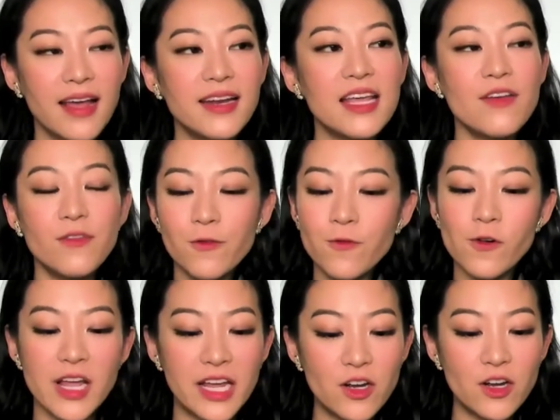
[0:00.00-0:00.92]
And even
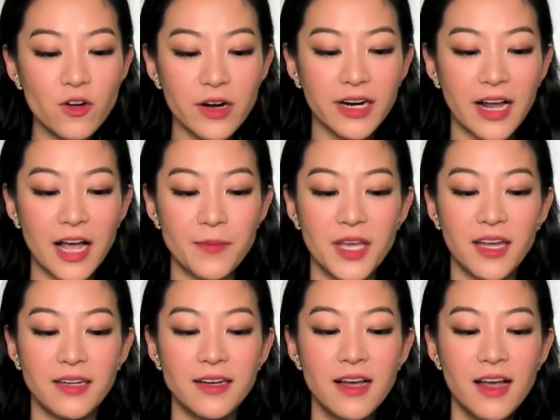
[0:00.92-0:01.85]
for Ingrid, I
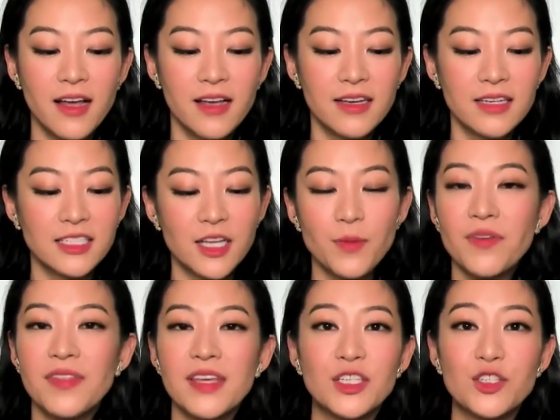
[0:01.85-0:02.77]
mean, some
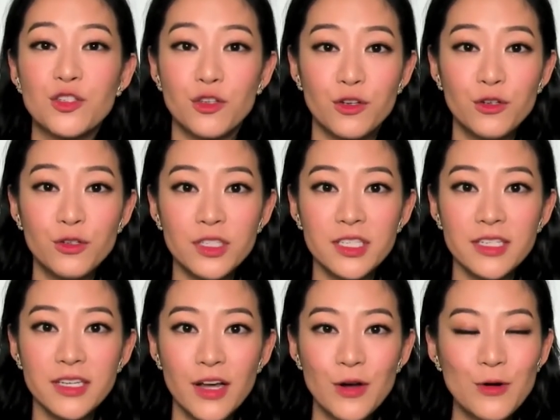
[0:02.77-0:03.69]
of these
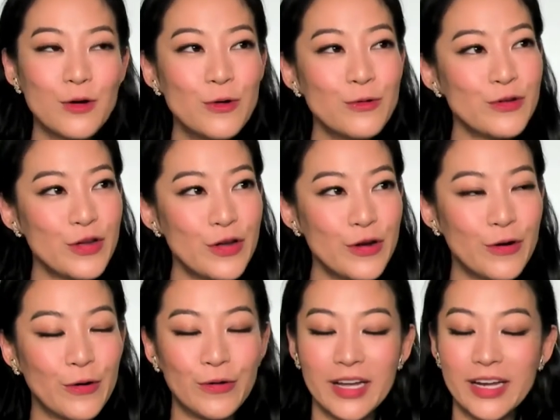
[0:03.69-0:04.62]
suits, who
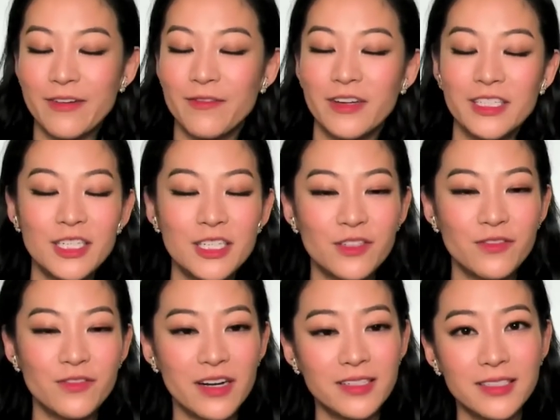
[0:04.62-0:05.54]
knew? Like a vintage
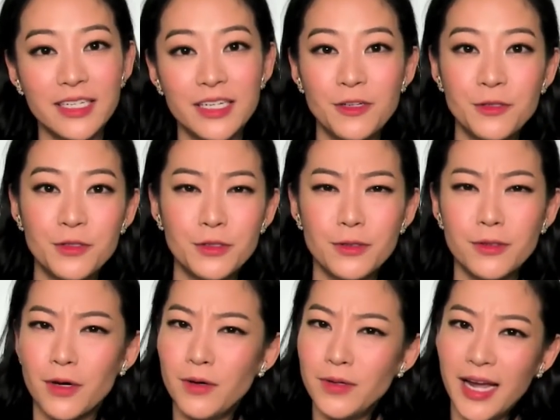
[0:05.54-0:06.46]
Valentino suit,
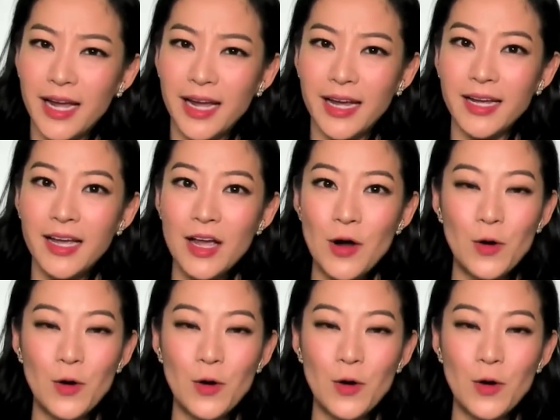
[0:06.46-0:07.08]
okay.